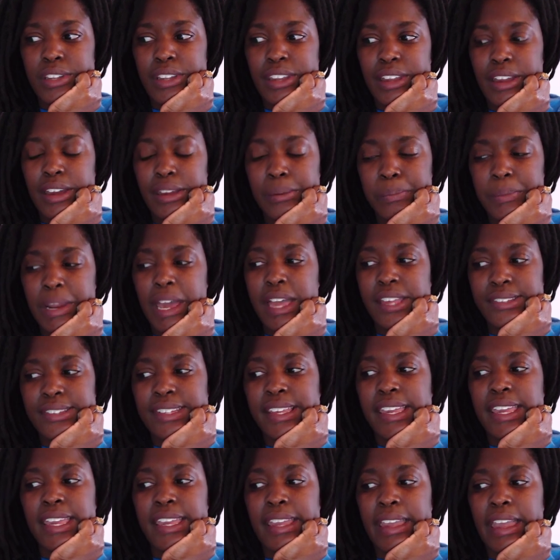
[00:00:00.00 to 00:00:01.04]
I'm not
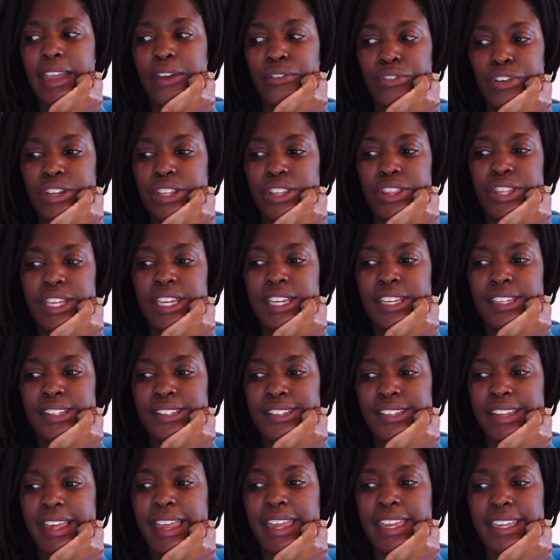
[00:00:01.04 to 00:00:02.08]
saying everything
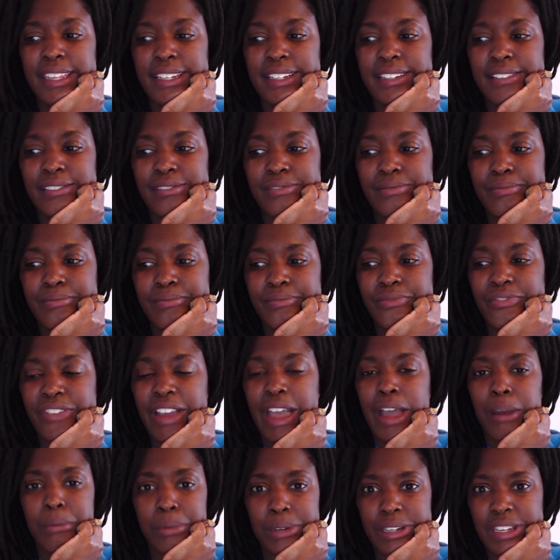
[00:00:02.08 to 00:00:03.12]
is like
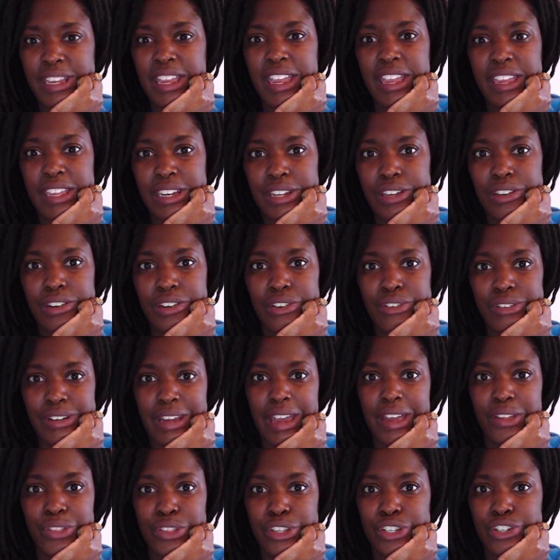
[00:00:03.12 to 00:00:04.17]
fabricated or
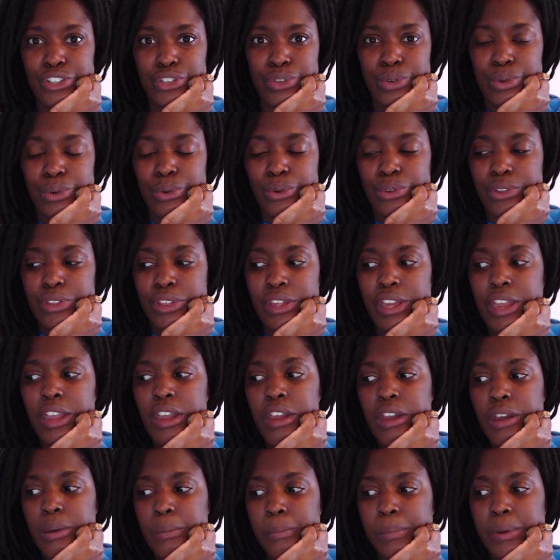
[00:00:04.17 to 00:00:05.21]
not the truth,
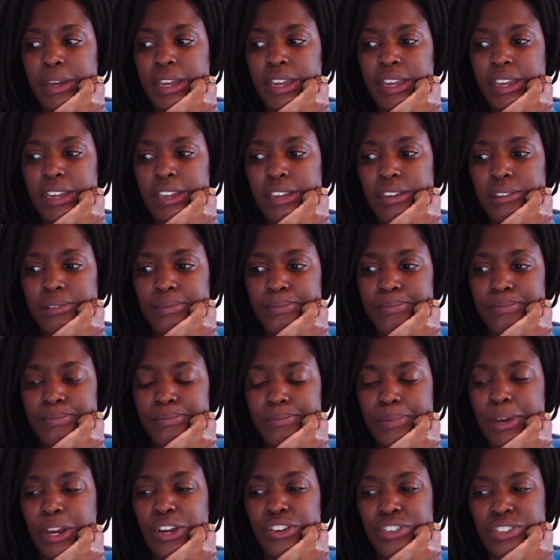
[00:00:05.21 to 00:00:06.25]
but
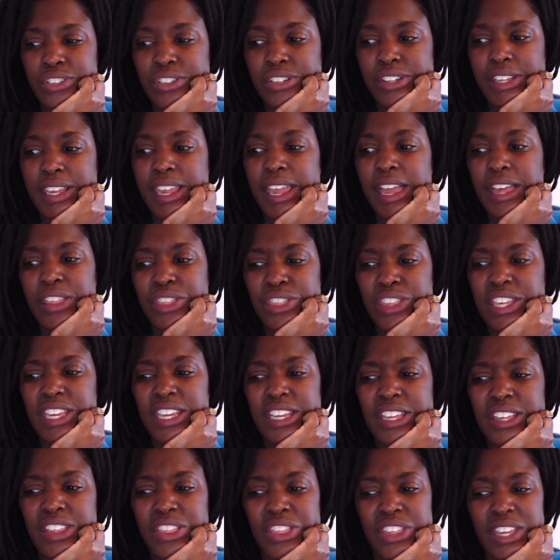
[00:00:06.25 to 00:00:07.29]
personally, I
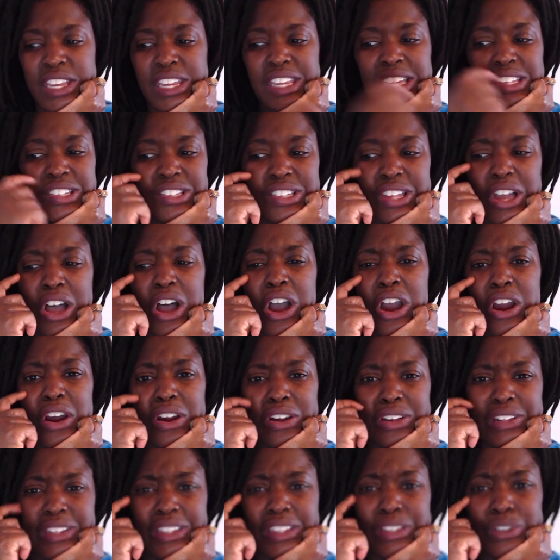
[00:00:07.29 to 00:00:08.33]
think things are
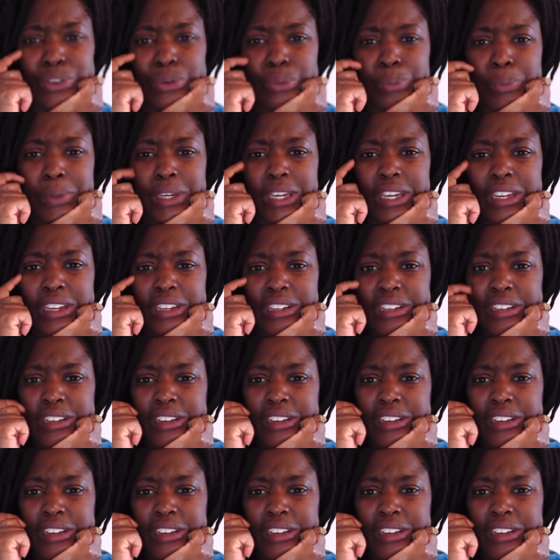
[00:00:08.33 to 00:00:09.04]
a little bit